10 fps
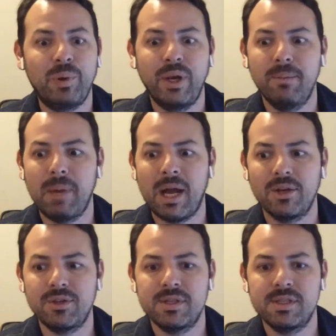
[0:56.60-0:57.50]
pretty
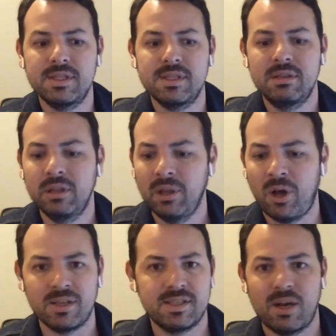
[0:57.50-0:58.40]
much
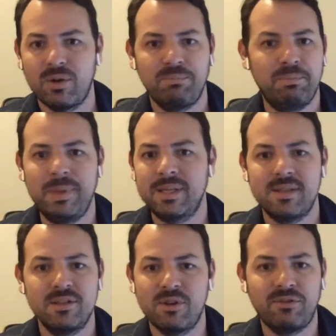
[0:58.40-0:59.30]
lost our
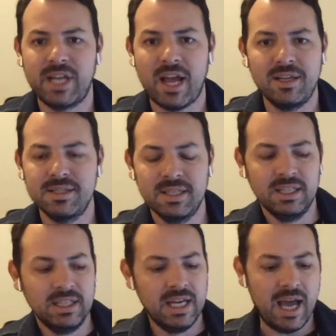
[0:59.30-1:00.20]
business overnight,
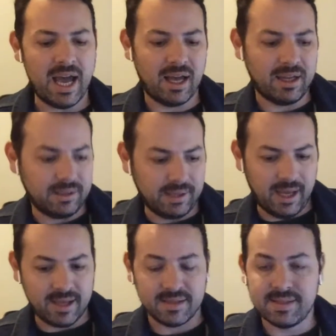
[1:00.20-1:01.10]

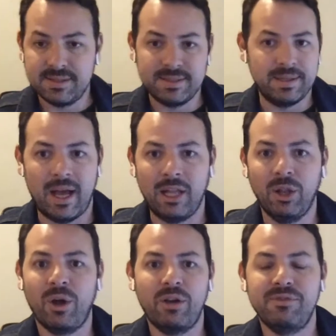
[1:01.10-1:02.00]
as a
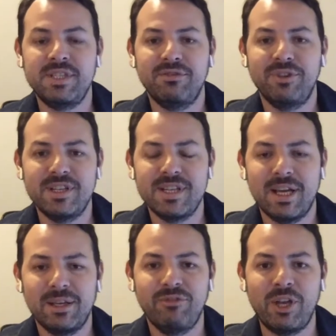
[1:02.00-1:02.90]
lot of different
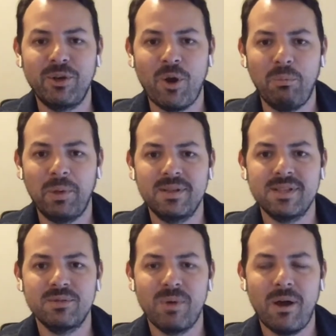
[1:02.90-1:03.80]
event companies
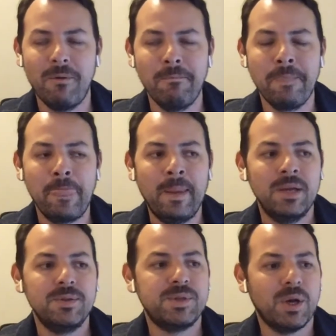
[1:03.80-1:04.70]
as well.
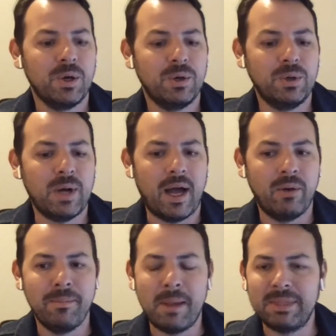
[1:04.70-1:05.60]
So I
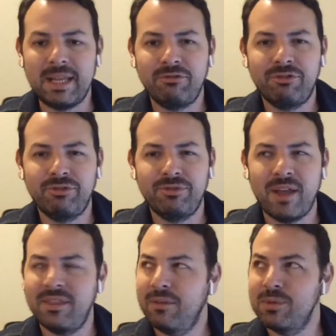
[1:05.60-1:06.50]
remember that I
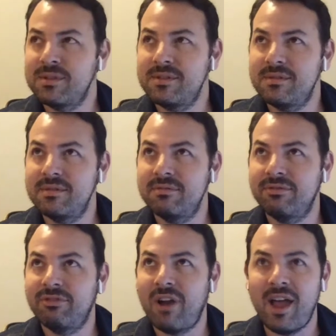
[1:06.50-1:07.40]
think it was
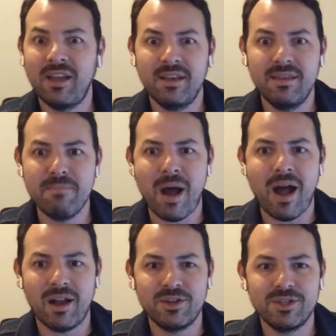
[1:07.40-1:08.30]
Friday,
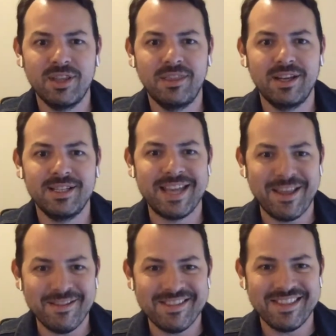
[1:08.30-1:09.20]
March the
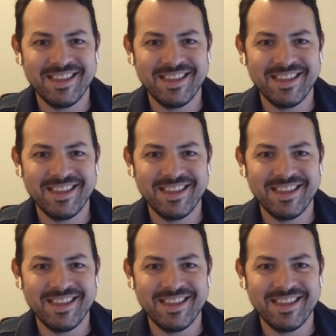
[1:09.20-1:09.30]
13th.